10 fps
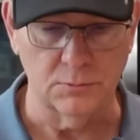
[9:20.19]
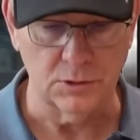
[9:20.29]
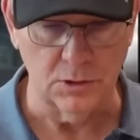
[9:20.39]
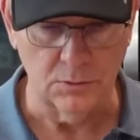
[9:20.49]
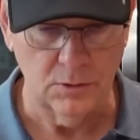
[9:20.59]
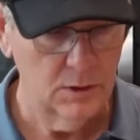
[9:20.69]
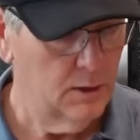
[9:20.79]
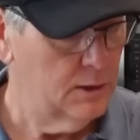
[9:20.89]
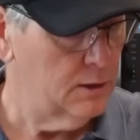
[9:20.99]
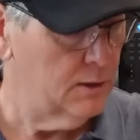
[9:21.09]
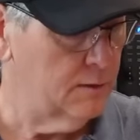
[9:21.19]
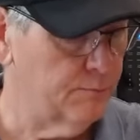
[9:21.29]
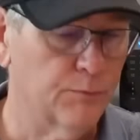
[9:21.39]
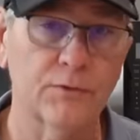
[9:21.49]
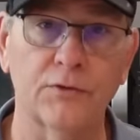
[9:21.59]
So,
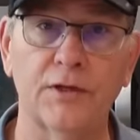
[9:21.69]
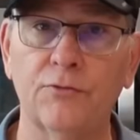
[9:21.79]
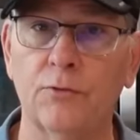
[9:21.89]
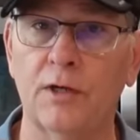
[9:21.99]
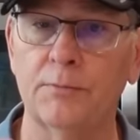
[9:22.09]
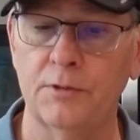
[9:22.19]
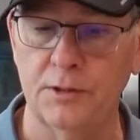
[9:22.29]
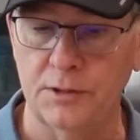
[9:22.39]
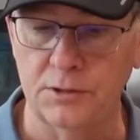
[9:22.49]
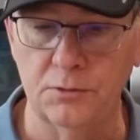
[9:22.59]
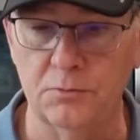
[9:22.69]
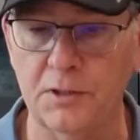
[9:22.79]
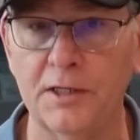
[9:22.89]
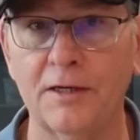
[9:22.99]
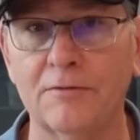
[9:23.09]
so that's what I'm going to do
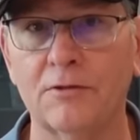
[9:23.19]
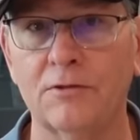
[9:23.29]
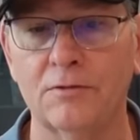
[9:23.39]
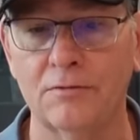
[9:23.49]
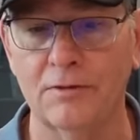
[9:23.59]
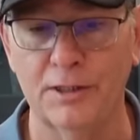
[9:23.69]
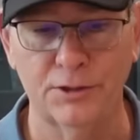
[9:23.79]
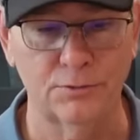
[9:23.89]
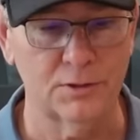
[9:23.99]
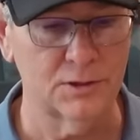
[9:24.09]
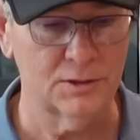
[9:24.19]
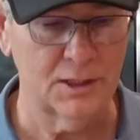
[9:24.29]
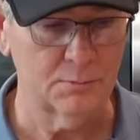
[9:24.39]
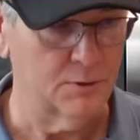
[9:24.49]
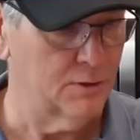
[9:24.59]
right after I shoot this
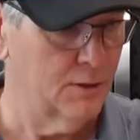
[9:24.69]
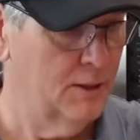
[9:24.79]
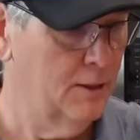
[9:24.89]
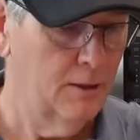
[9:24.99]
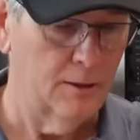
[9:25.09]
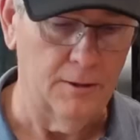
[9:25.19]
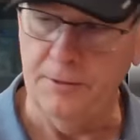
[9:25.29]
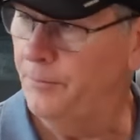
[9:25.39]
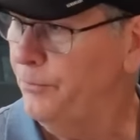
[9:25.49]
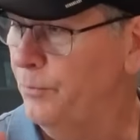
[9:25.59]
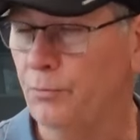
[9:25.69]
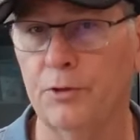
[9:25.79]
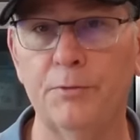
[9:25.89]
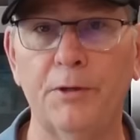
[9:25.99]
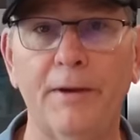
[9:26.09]
segment. Put
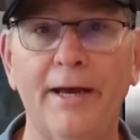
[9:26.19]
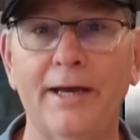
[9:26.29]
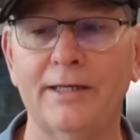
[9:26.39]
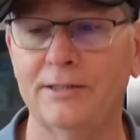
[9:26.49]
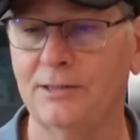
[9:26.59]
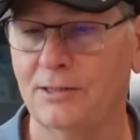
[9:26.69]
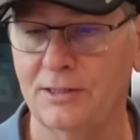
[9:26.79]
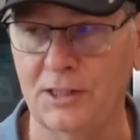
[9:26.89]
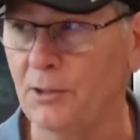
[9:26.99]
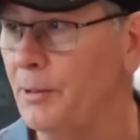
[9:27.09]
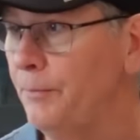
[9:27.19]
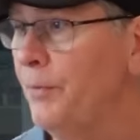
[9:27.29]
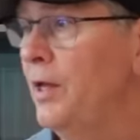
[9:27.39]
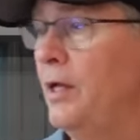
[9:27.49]
them in the bag and seal them up.